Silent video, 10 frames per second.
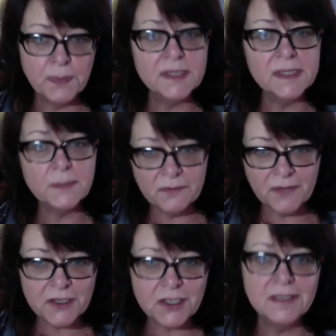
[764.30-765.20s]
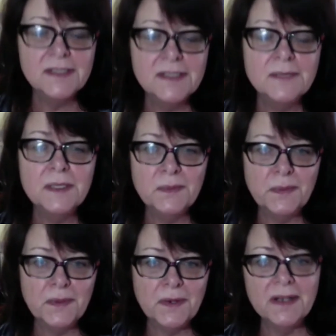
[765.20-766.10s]
some professionalism to the
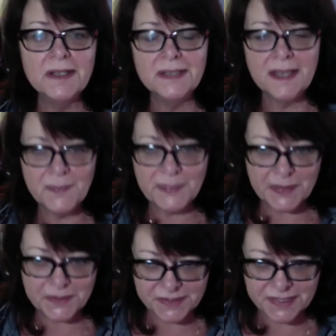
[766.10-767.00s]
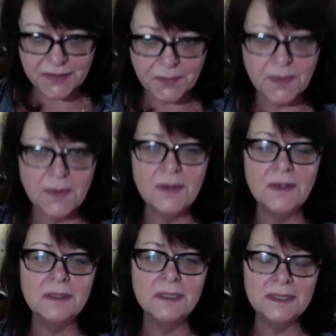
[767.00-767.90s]
board and to help them understand their
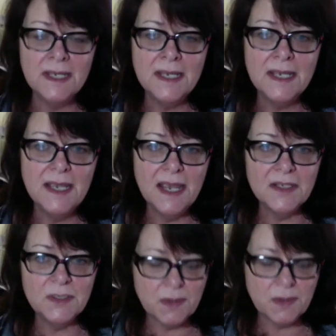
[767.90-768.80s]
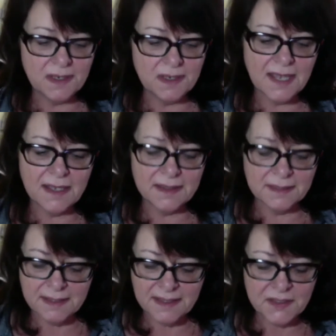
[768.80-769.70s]
role and do all of that.
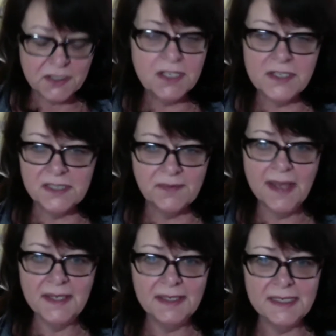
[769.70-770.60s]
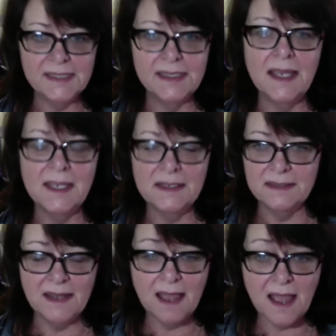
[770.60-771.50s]
She just finally said,
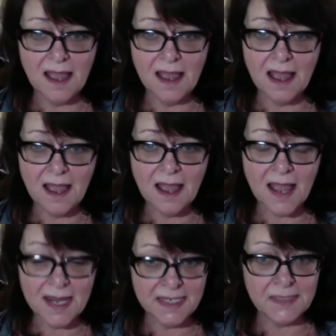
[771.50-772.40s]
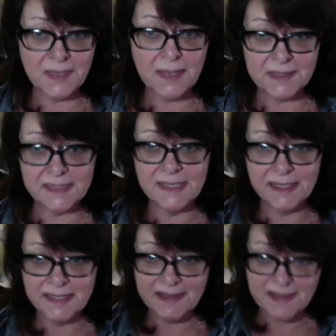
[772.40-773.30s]
I need to be able to sit
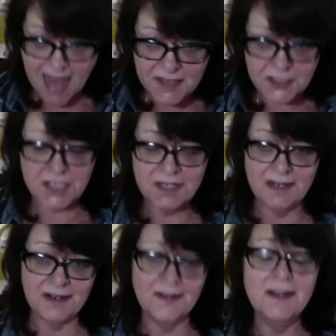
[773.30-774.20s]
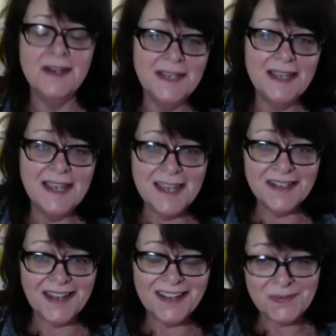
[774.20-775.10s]
in that chair
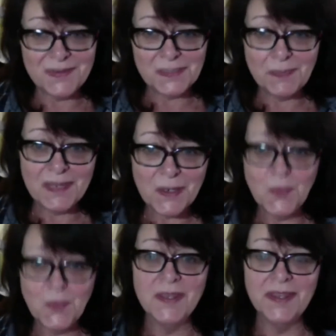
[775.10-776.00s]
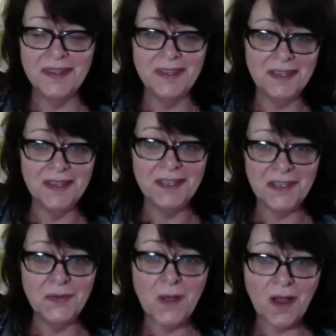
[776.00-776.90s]
and speak with
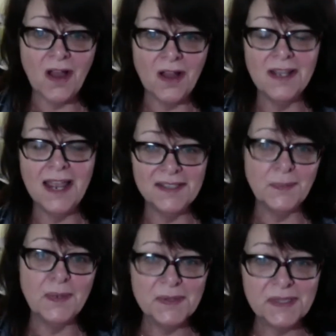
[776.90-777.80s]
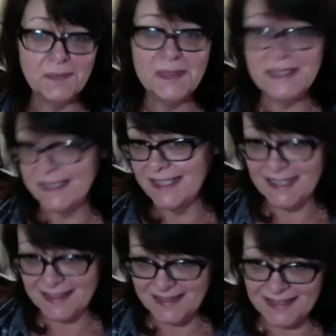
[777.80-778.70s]
you all as opposed to be sitting
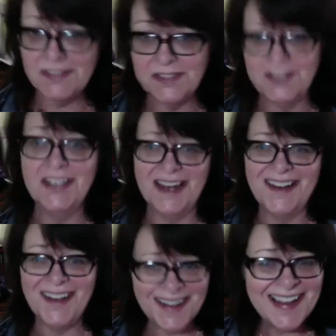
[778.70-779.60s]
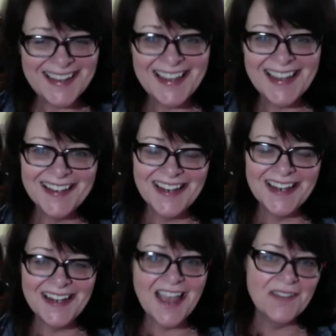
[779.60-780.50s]
in this chair
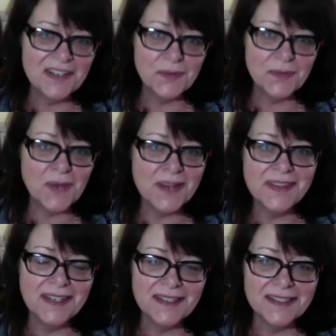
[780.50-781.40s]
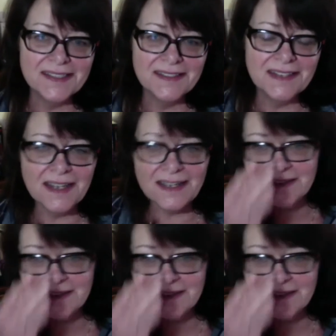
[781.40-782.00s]
and having to run things. And